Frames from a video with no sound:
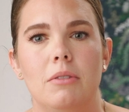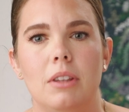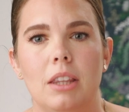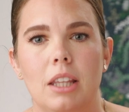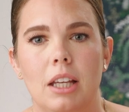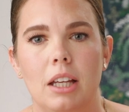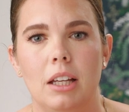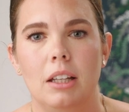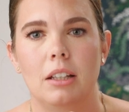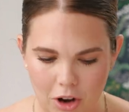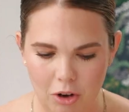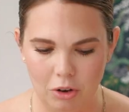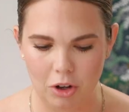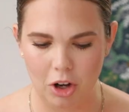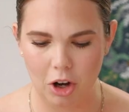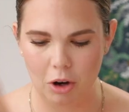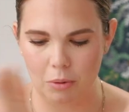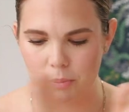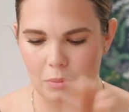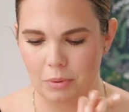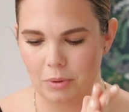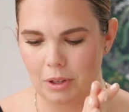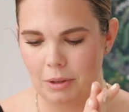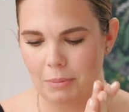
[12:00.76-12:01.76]
with that? Oh,
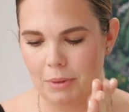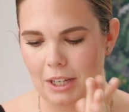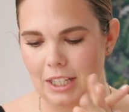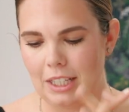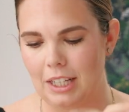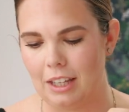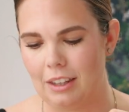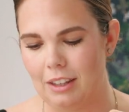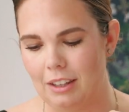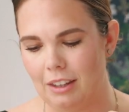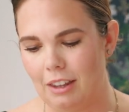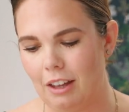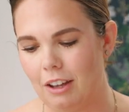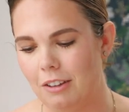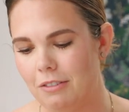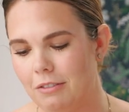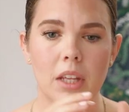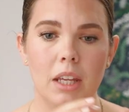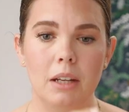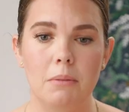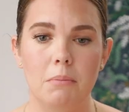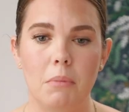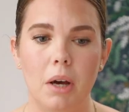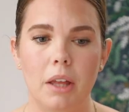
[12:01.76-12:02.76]
cope in my daily life.
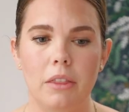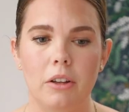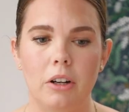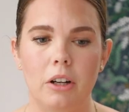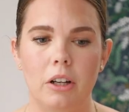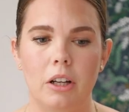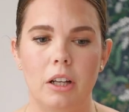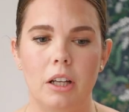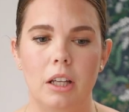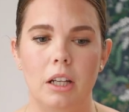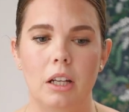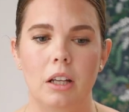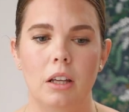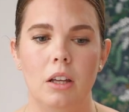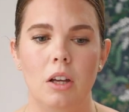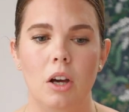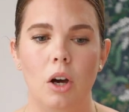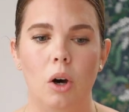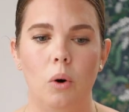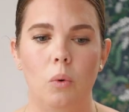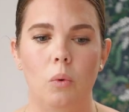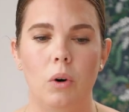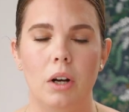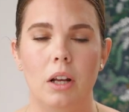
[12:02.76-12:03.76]
In motherhood,
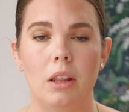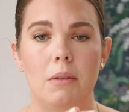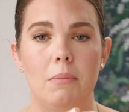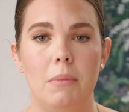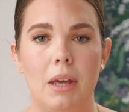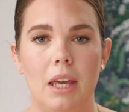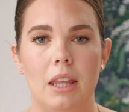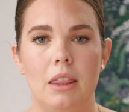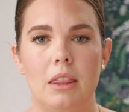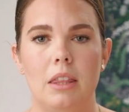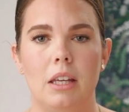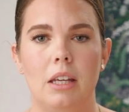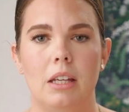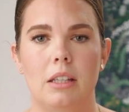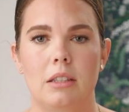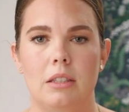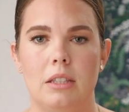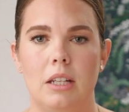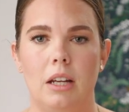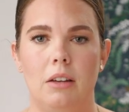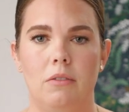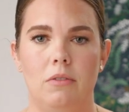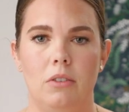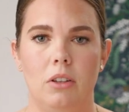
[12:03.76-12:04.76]
one of the main things
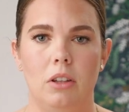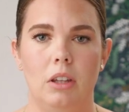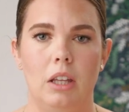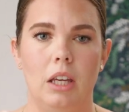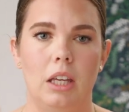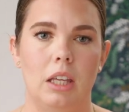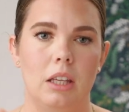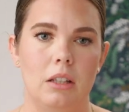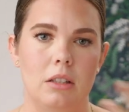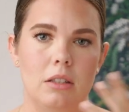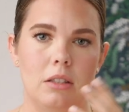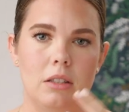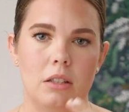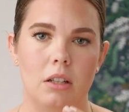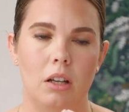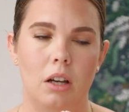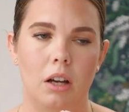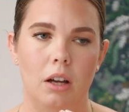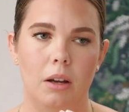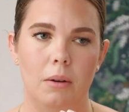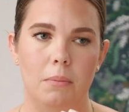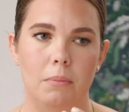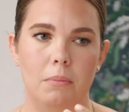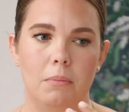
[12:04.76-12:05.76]
that I feel like is
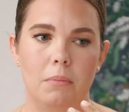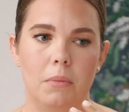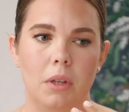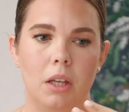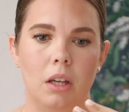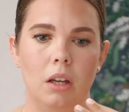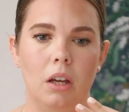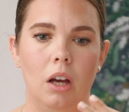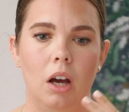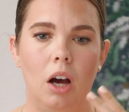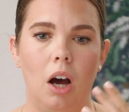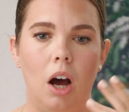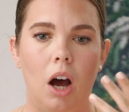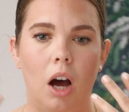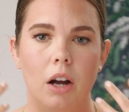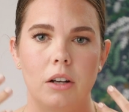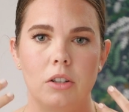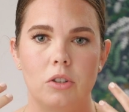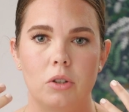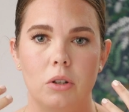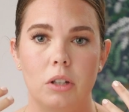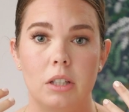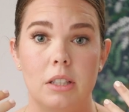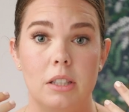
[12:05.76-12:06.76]

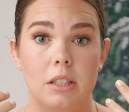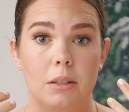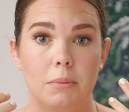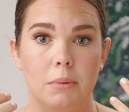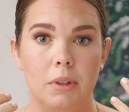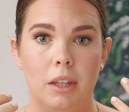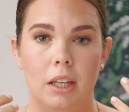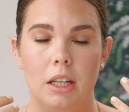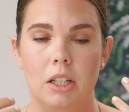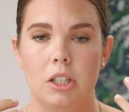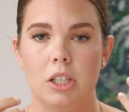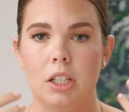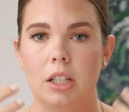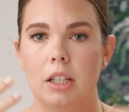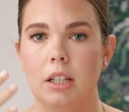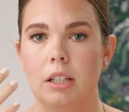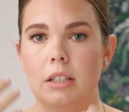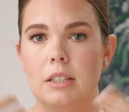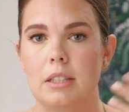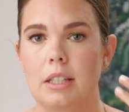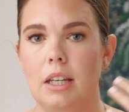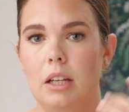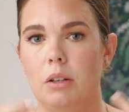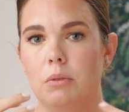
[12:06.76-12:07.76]
auditory stimulation
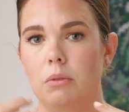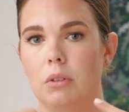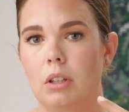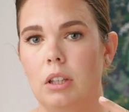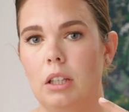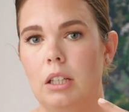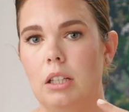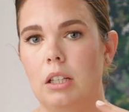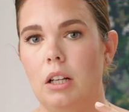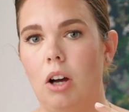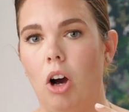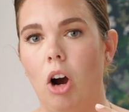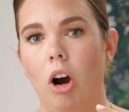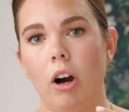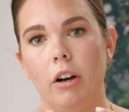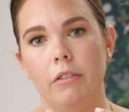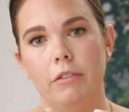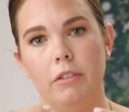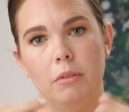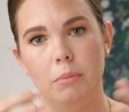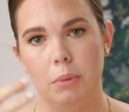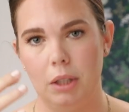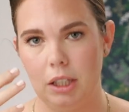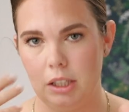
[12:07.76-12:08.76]
is like really hard
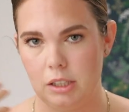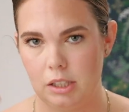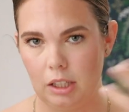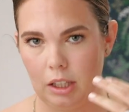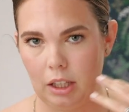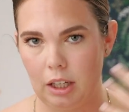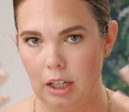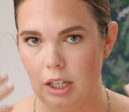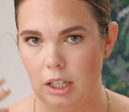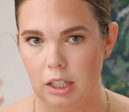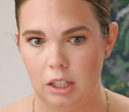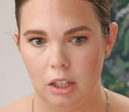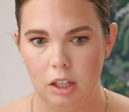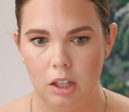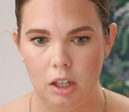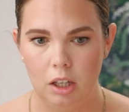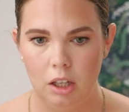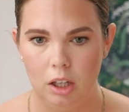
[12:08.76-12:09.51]
for me to like